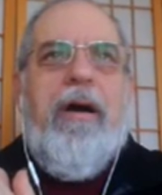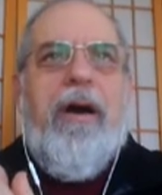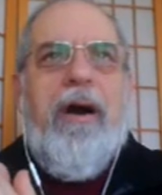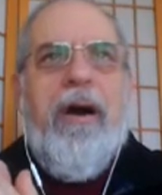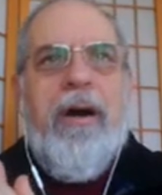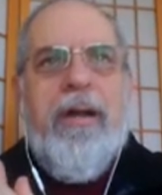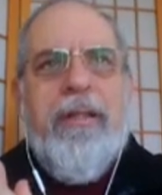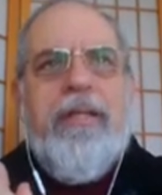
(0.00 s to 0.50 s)

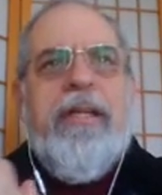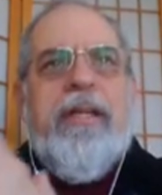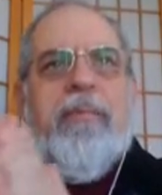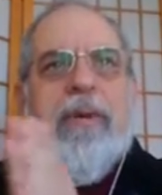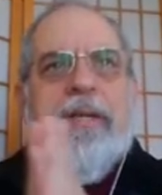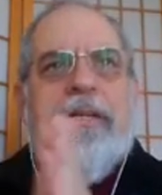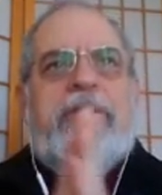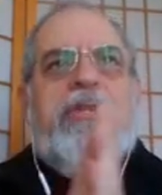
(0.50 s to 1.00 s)
Holly
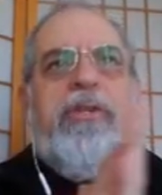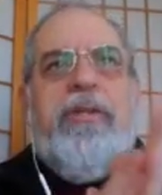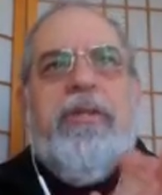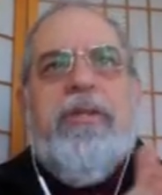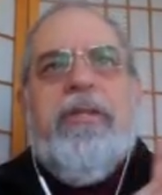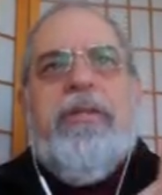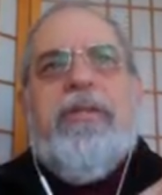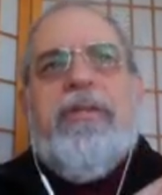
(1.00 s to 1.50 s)
and Mike
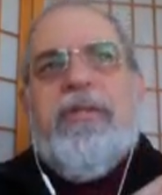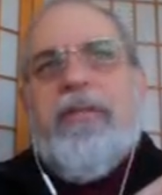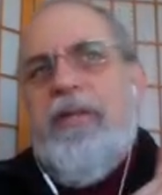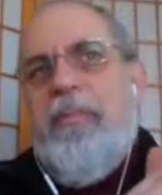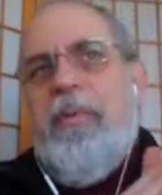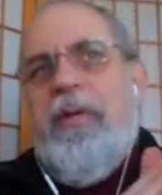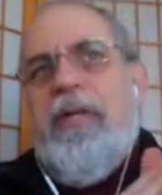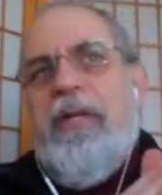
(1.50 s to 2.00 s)
started
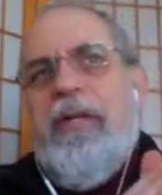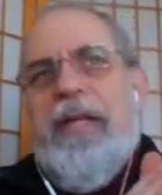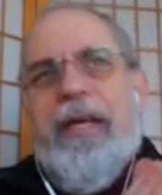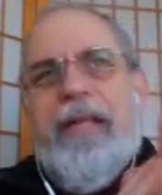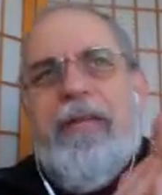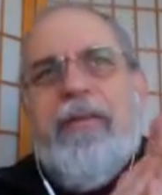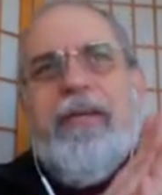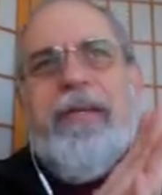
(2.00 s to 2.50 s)
sleeping
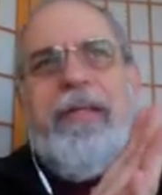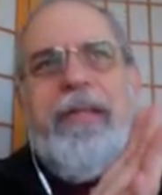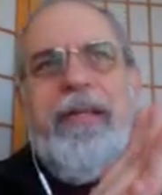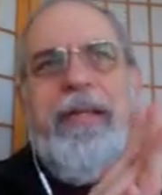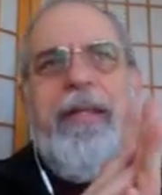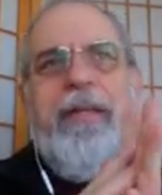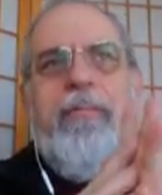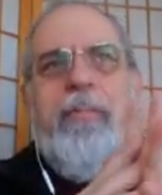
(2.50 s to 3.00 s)
together, I
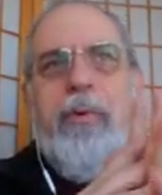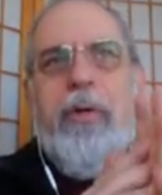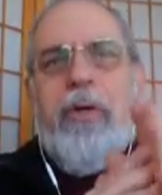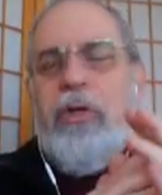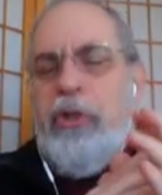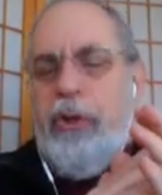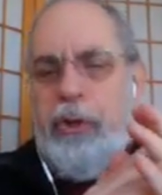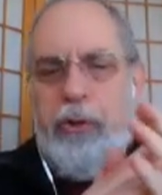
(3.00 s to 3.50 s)
think, in
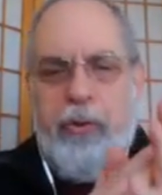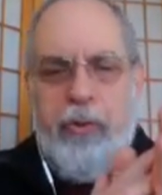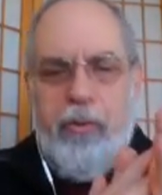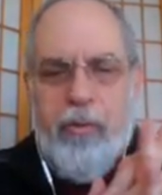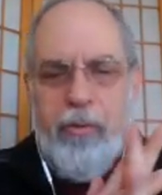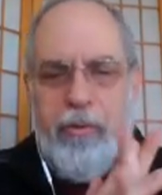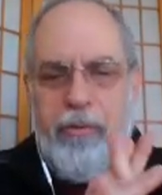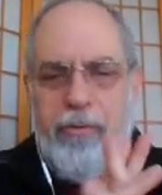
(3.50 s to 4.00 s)
book
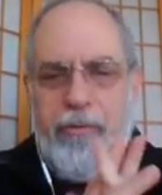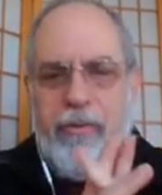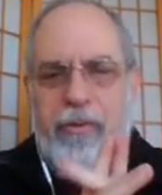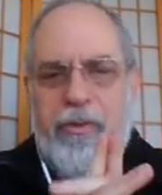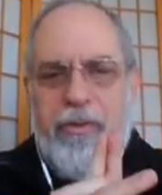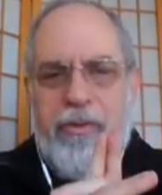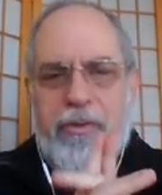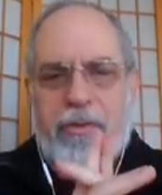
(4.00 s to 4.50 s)
2 or
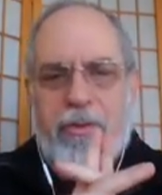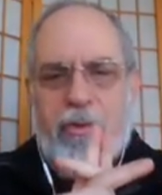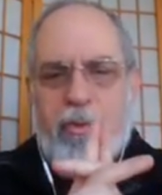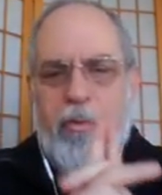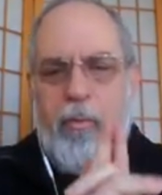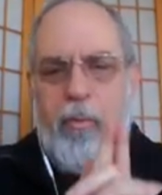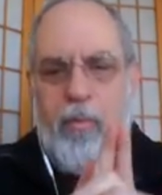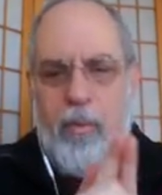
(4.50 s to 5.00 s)

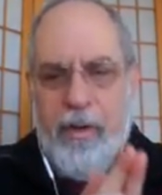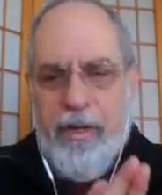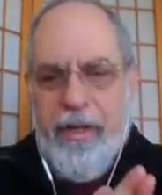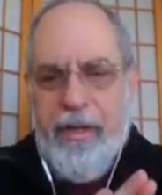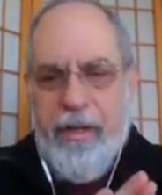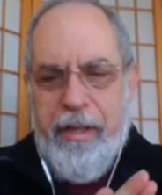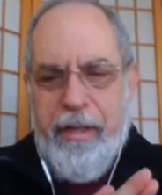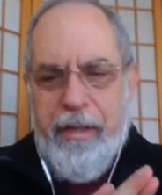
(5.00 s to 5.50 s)

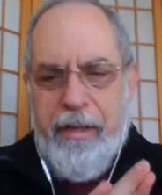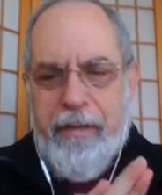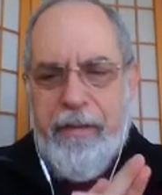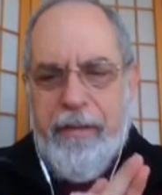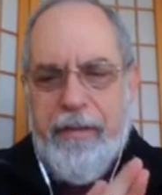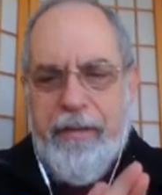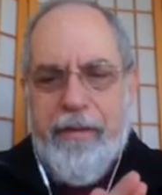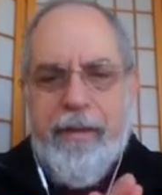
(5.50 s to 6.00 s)
3.
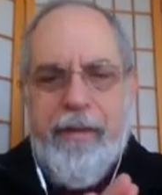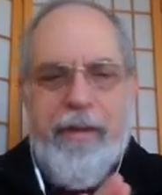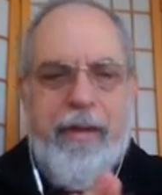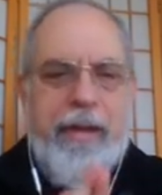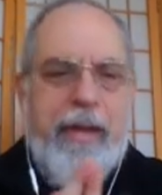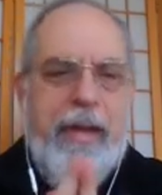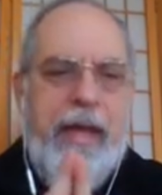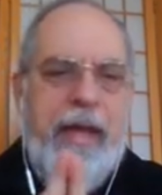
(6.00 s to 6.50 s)

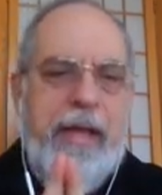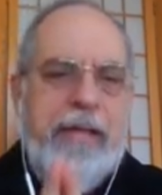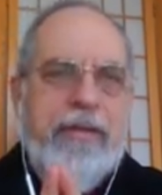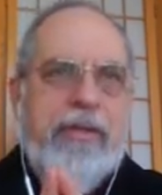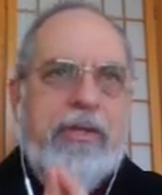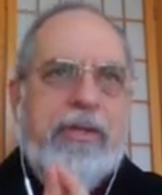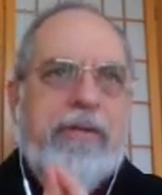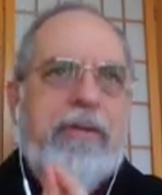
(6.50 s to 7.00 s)

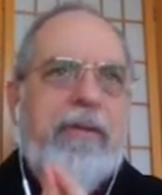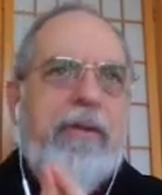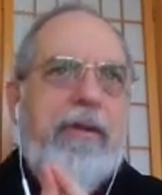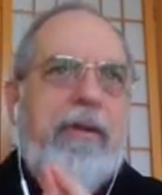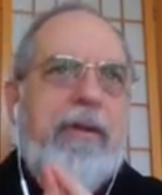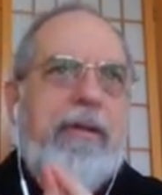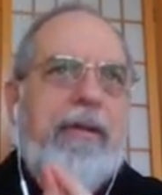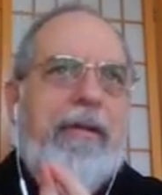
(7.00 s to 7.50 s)
And
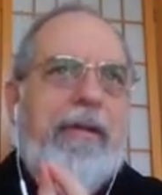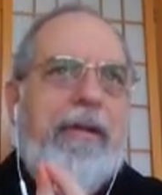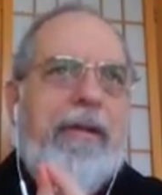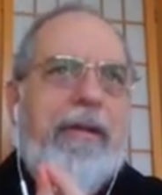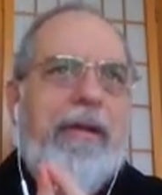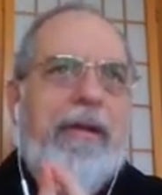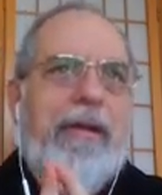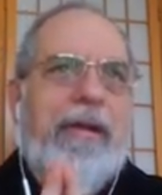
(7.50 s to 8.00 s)

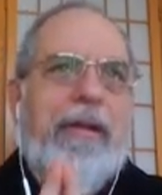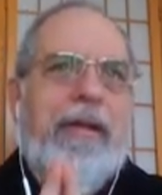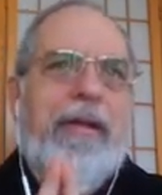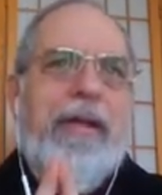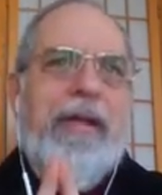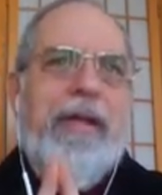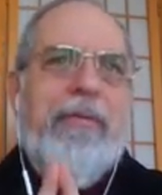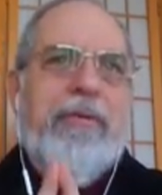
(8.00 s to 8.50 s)

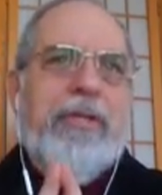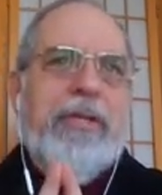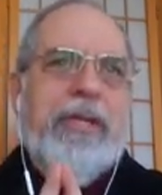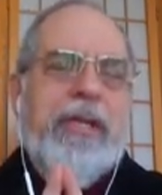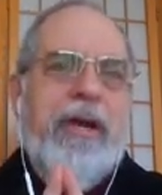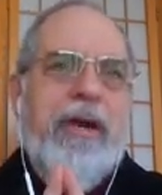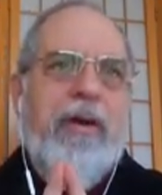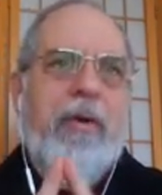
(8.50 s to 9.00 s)
it was
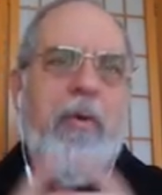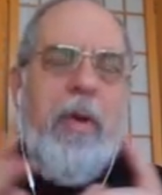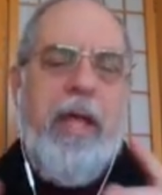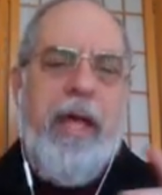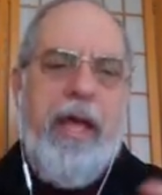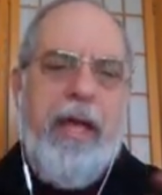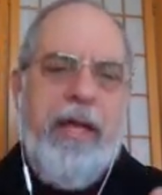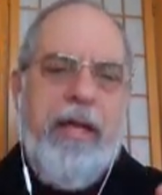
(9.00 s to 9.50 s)
like,
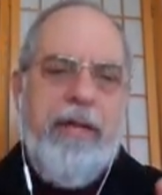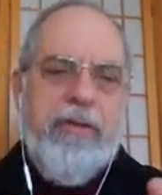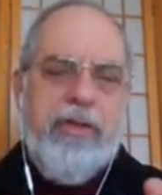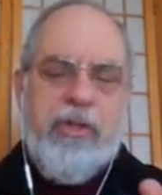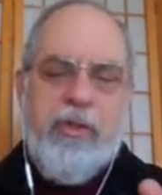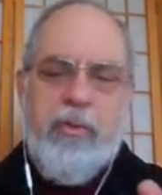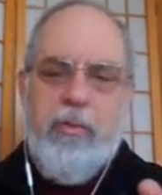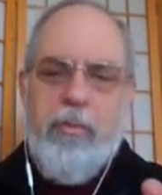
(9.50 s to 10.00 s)
okay,
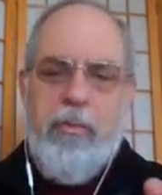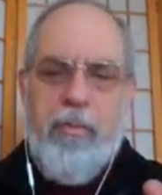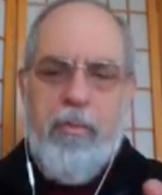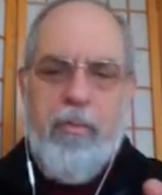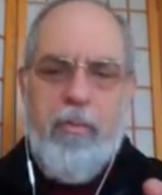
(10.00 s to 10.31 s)
so